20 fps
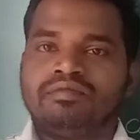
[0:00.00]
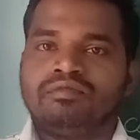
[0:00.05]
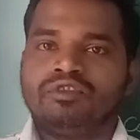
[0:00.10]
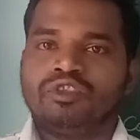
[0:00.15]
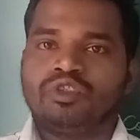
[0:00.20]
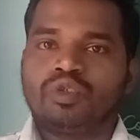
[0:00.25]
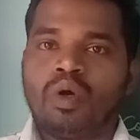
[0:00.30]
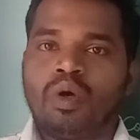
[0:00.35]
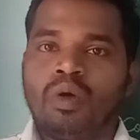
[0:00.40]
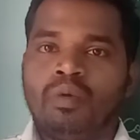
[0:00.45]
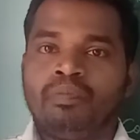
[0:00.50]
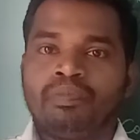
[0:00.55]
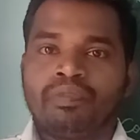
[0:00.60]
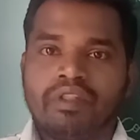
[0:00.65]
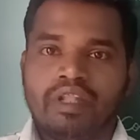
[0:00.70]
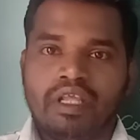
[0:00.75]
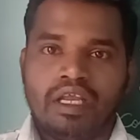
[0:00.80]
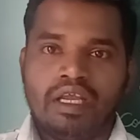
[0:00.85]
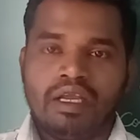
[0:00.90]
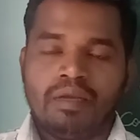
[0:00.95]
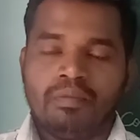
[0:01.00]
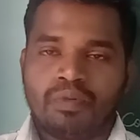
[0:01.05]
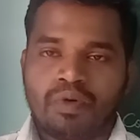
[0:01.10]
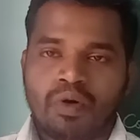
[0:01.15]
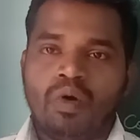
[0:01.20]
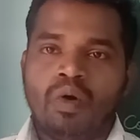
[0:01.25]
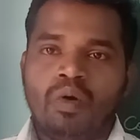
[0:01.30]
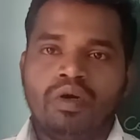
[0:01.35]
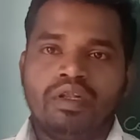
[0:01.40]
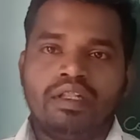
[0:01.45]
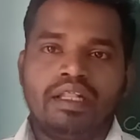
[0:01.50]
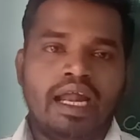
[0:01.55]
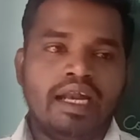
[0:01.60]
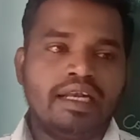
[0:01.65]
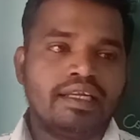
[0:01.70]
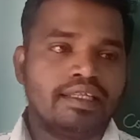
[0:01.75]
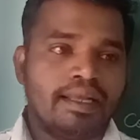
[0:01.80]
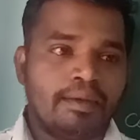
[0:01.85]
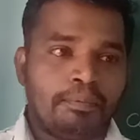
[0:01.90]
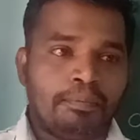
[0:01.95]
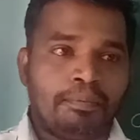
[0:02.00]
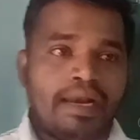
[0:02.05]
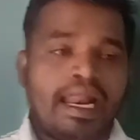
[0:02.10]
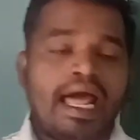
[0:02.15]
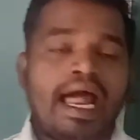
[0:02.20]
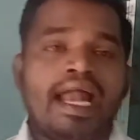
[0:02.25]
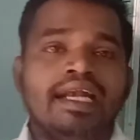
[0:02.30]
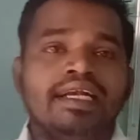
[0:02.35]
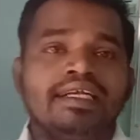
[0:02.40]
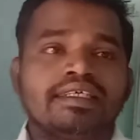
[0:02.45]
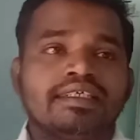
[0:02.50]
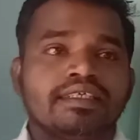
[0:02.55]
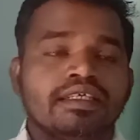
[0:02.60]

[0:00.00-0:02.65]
So he proved that the plant